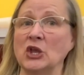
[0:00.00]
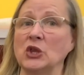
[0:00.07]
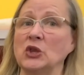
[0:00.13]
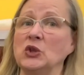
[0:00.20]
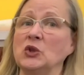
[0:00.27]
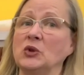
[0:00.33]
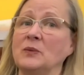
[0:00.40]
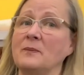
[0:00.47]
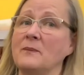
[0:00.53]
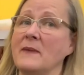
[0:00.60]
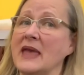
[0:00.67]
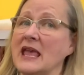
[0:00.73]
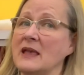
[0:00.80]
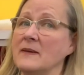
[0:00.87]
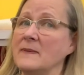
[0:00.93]
you'll
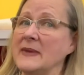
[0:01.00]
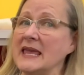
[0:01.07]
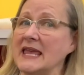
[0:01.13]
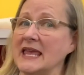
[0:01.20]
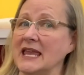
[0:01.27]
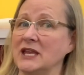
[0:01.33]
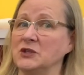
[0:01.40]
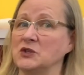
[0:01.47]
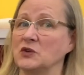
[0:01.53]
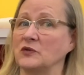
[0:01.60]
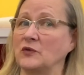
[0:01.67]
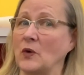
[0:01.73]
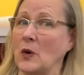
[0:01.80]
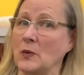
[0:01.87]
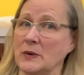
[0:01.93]
maybe inch
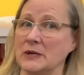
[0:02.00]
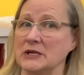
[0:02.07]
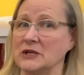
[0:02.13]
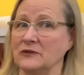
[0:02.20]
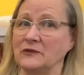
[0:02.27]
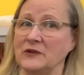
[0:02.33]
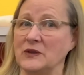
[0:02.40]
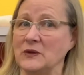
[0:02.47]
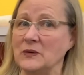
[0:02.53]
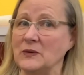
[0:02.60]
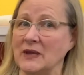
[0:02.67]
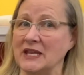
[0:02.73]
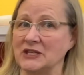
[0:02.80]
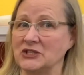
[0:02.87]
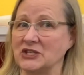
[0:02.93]
forward a few
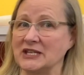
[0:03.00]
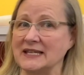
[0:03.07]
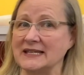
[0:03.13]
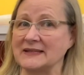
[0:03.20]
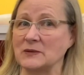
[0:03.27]
inches,